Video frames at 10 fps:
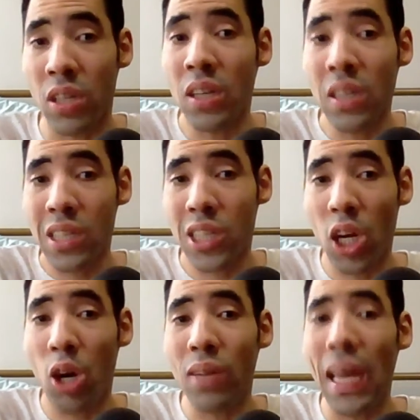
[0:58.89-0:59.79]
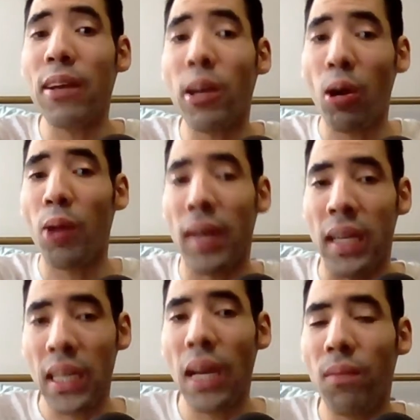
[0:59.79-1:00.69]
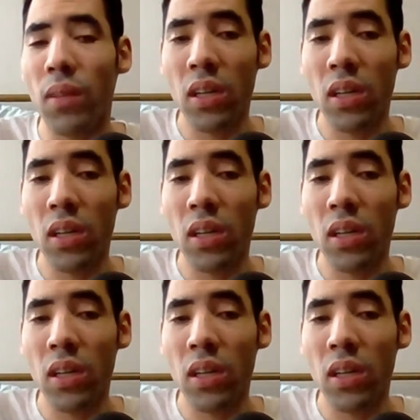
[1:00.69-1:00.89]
So, yeah, Greg Weisman. Yep.